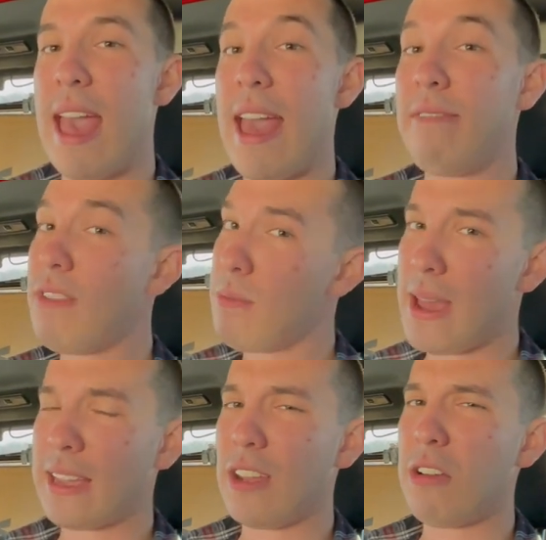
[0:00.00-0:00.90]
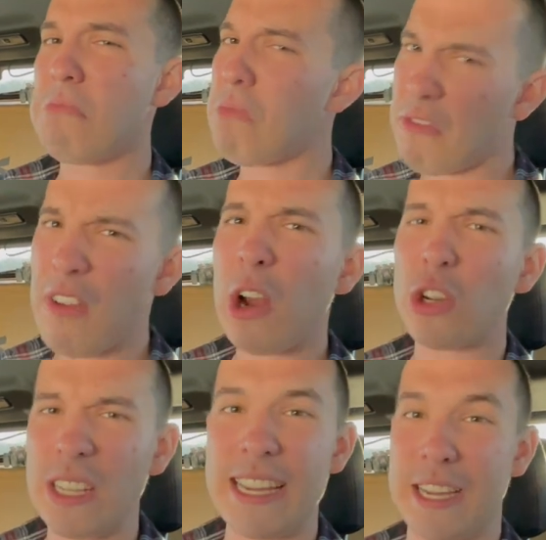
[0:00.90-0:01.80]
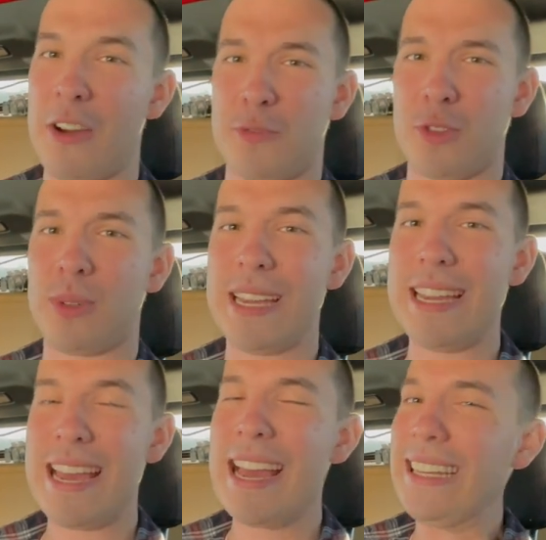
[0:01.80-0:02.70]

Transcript: and fit back here fairly comfortably.